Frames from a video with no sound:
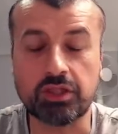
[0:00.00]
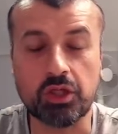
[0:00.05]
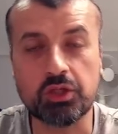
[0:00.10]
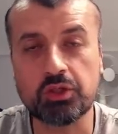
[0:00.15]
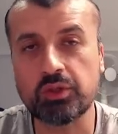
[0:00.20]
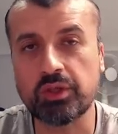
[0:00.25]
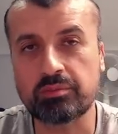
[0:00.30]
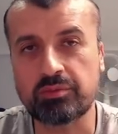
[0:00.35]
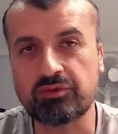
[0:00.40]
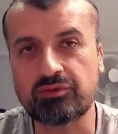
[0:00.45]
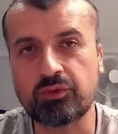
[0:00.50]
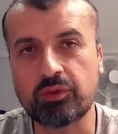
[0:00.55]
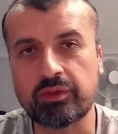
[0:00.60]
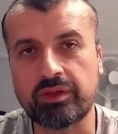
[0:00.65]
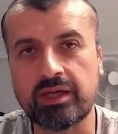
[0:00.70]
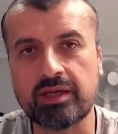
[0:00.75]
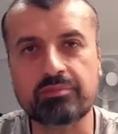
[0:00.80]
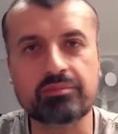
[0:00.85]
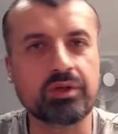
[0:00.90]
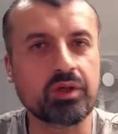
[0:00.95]
Don't do it before
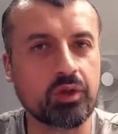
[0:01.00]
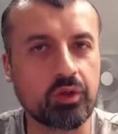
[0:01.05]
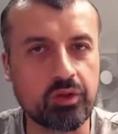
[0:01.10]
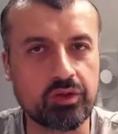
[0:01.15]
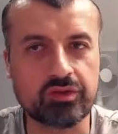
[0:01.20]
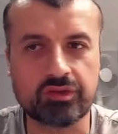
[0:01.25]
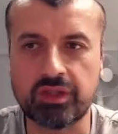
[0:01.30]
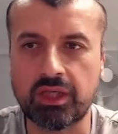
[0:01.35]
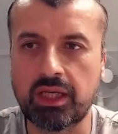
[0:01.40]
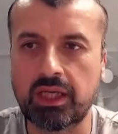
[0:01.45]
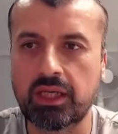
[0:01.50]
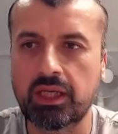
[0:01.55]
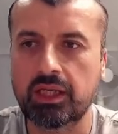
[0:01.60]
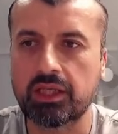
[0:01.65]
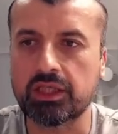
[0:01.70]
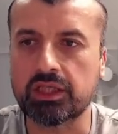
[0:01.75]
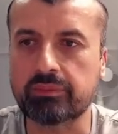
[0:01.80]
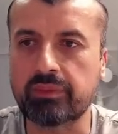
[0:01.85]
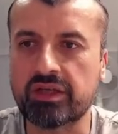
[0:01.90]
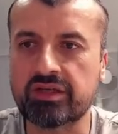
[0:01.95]
then because
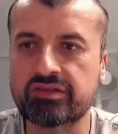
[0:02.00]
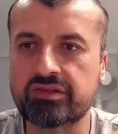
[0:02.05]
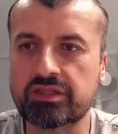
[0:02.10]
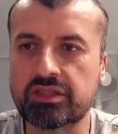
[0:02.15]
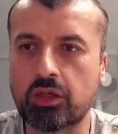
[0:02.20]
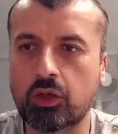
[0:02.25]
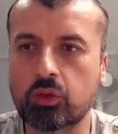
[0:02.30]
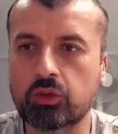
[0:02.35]
you may see